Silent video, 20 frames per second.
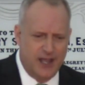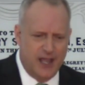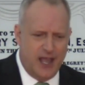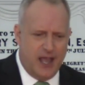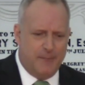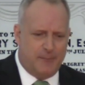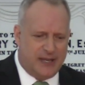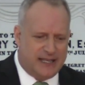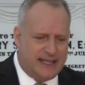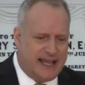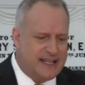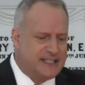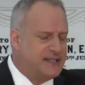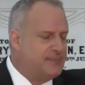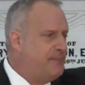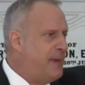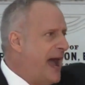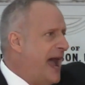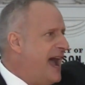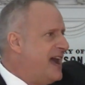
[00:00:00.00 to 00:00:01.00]
But let's
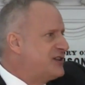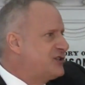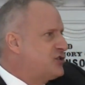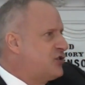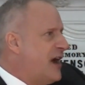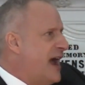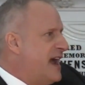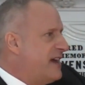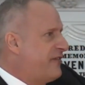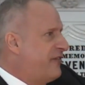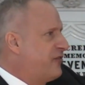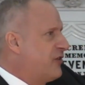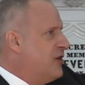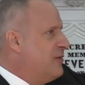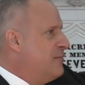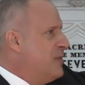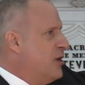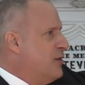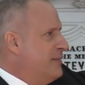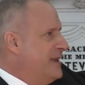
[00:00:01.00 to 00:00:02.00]
backtrack for a
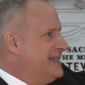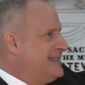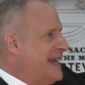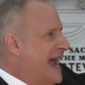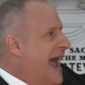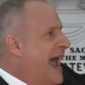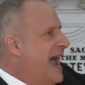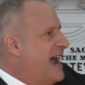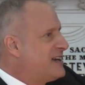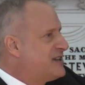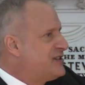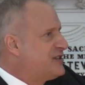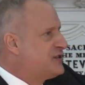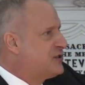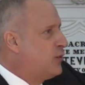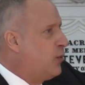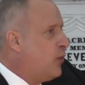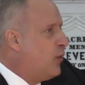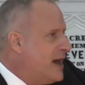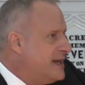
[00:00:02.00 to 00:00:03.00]
moment to Acts
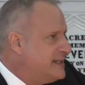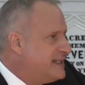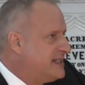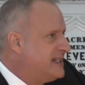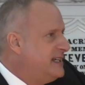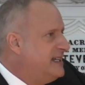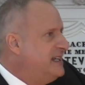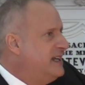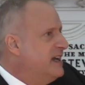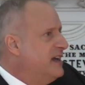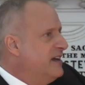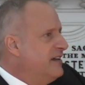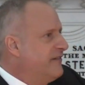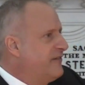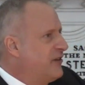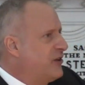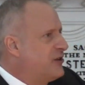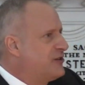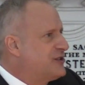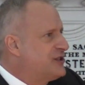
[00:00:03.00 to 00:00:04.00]
20,
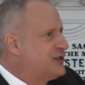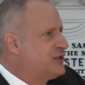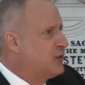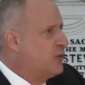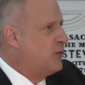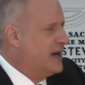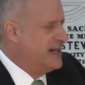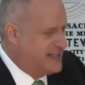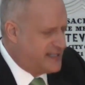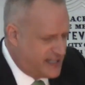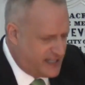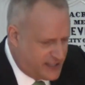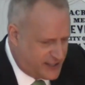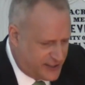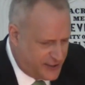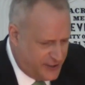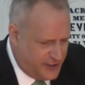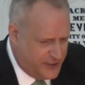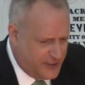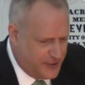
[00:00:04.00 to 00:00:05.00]
verse
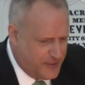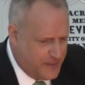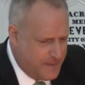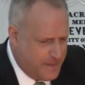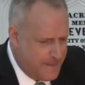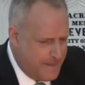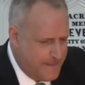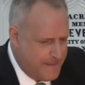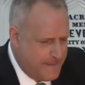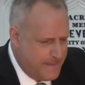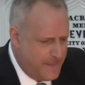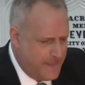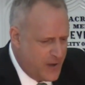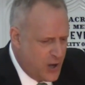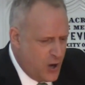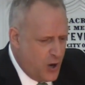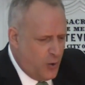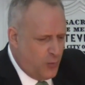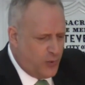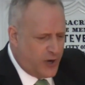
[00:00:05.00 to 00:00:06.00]
22.
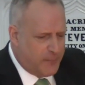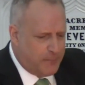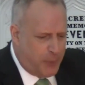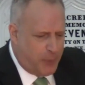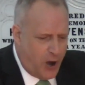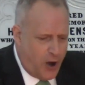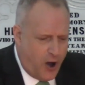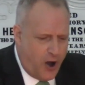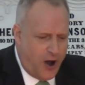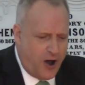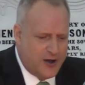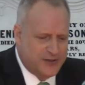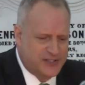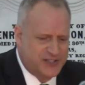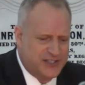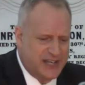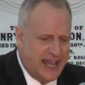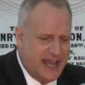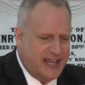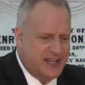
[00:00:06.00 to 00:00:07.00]
Where Paul
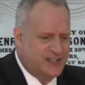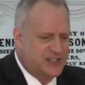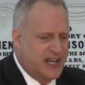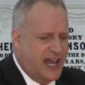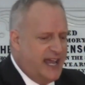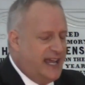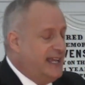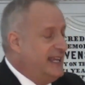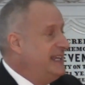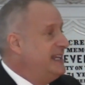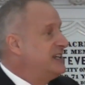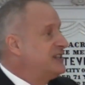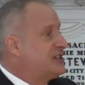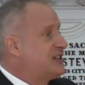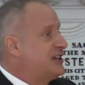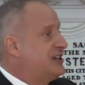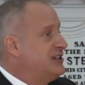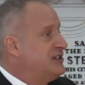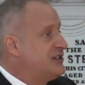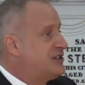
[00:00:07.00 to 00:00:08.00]
says he is
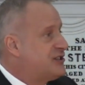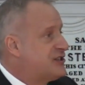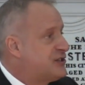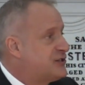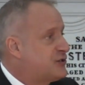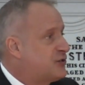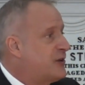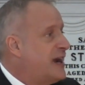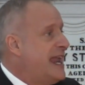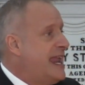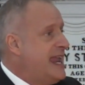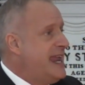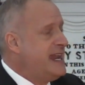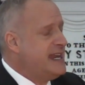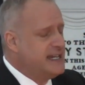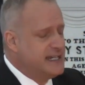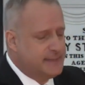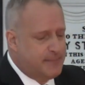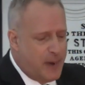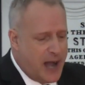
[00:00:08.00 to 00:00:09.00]

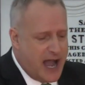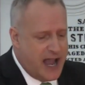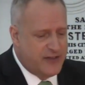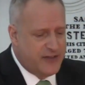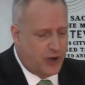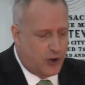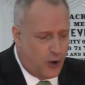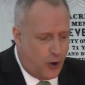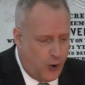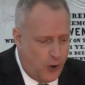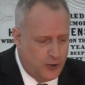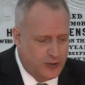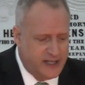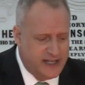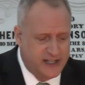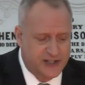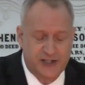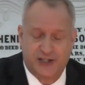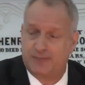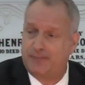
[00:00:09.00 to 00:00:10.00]
constrained by the
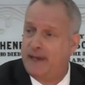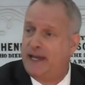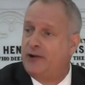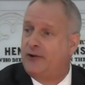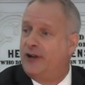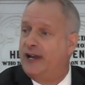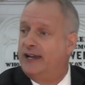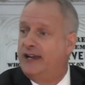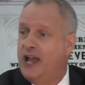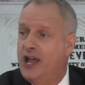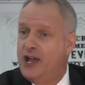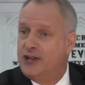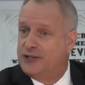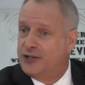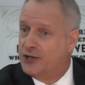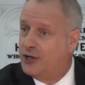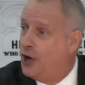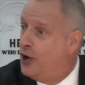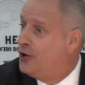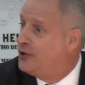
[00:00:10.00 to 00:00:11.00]
Holy Spirit to
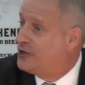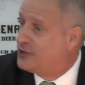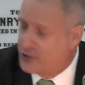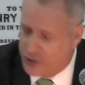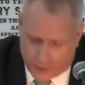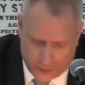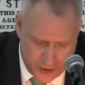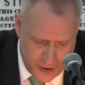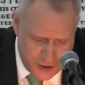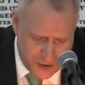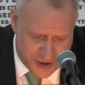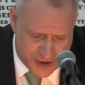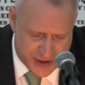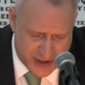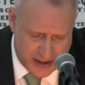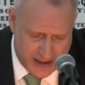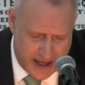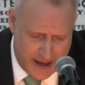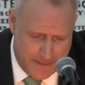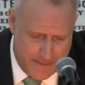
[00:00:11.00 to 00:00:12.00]
go to
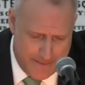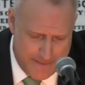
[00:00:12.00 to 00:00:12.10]
Jerusalem.